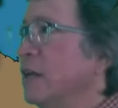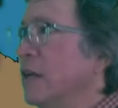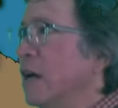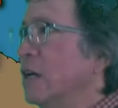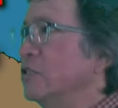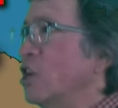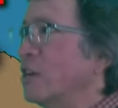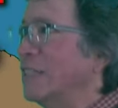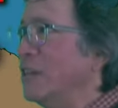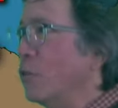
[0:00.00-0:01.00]
Uh,
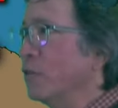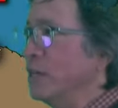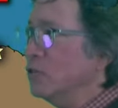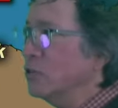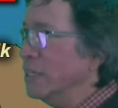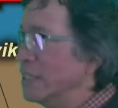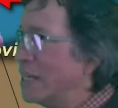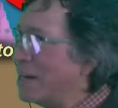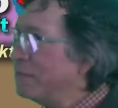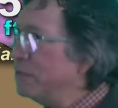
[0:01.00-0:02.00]
generally northeasterly
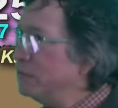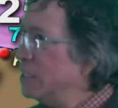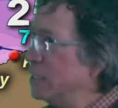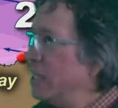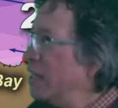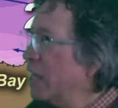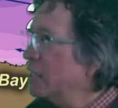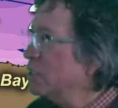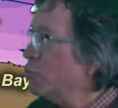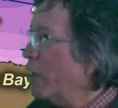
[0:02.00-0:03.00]
10 to 15
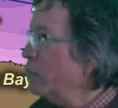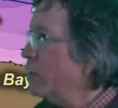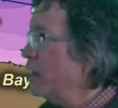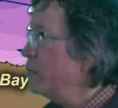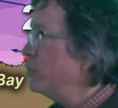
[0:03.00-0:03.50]
knots, Wainwright up